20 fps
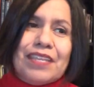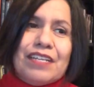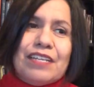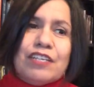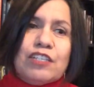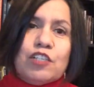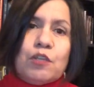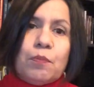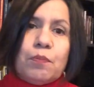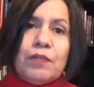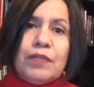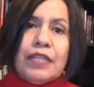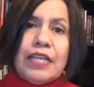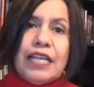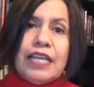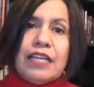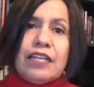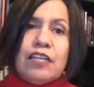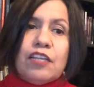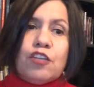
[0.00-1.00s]
To
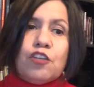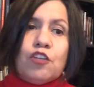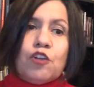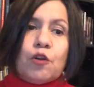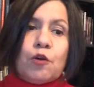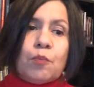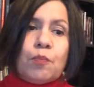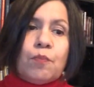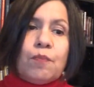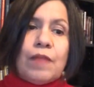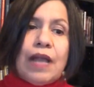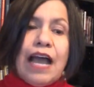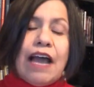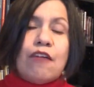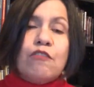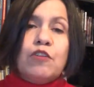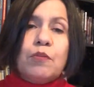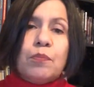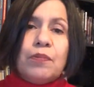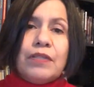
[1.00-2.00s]
plan
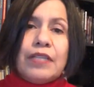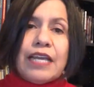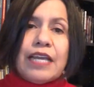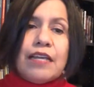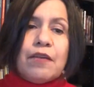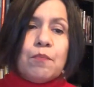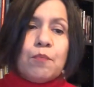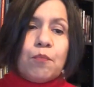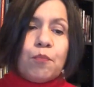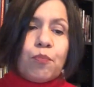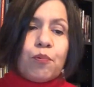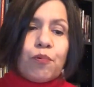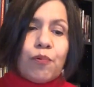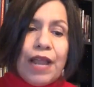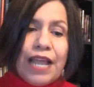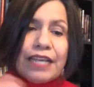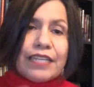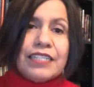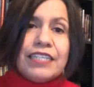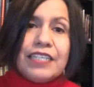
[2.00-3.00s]
how to plan
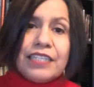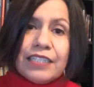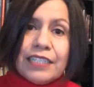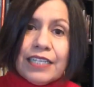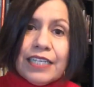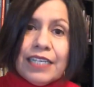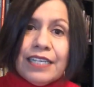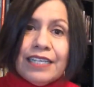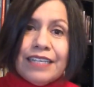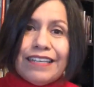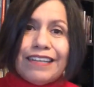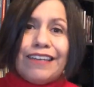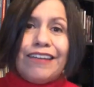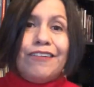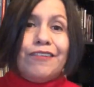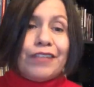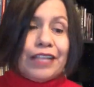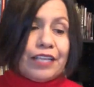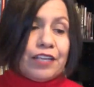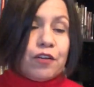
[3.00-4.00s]
practically,
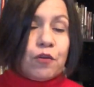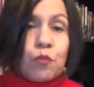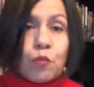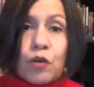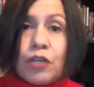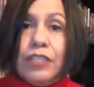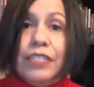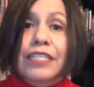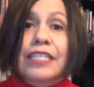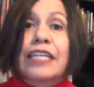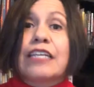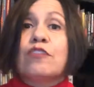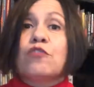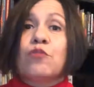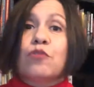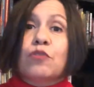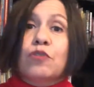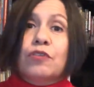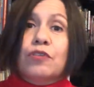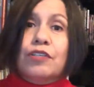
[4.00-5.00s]
like your work
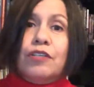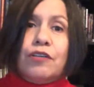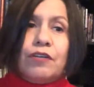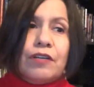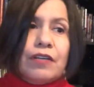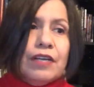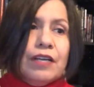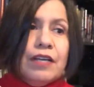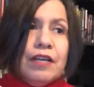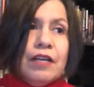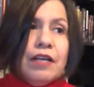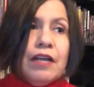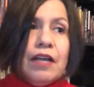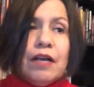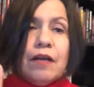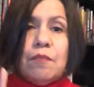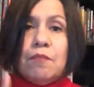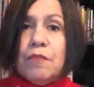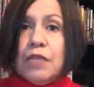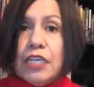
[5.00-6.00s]
schedule, your
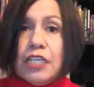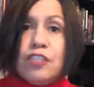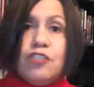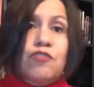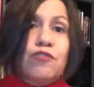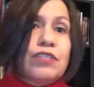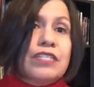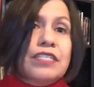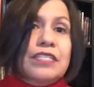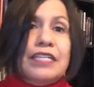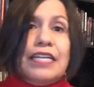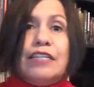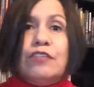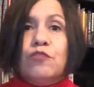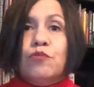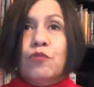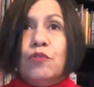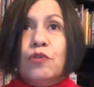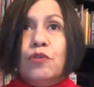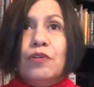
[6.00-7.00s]
ministry
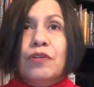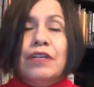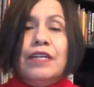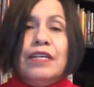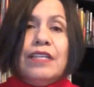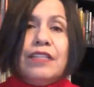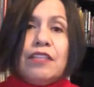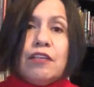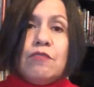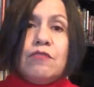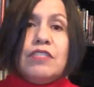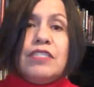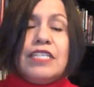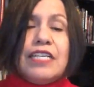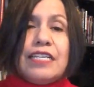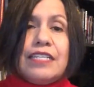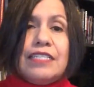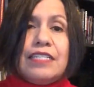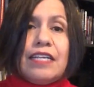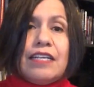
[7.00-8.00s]
schedule, those
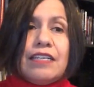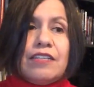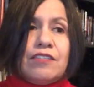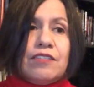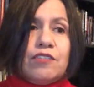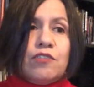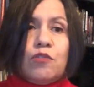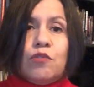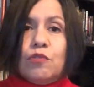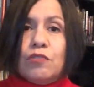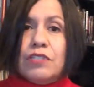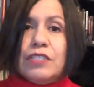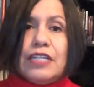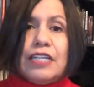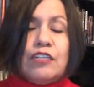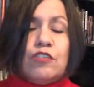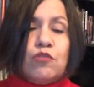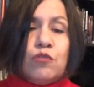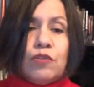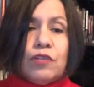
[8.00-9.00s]
things, school
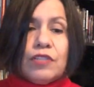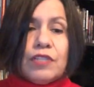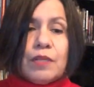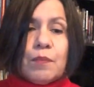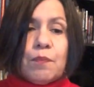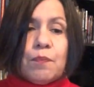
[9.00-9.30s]
schedule, the